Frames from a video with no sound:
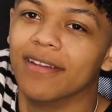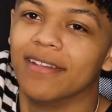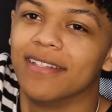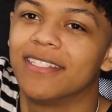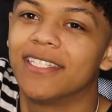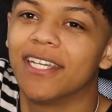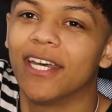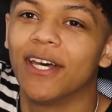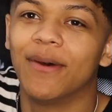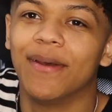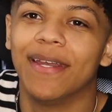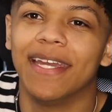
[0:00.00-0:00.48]

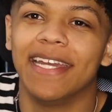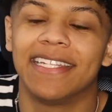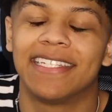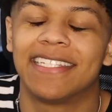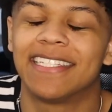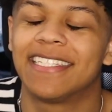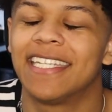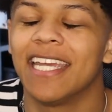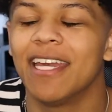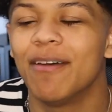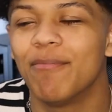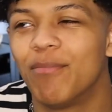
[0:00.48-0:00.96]
So it's
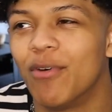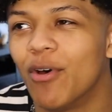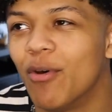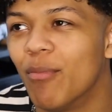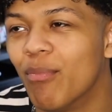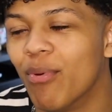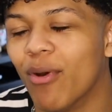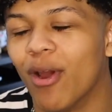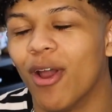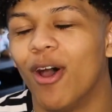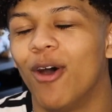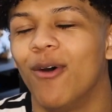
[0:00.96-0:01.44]
simple,
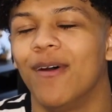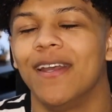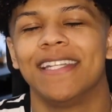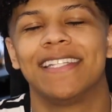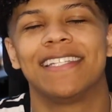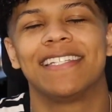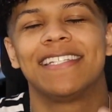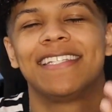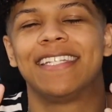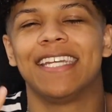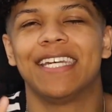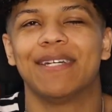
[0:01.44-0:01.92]
bro.
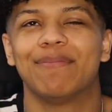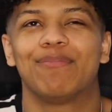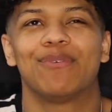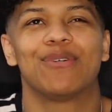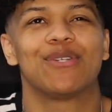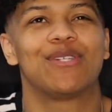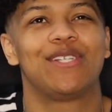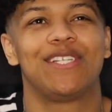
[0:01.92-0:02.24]
It's simple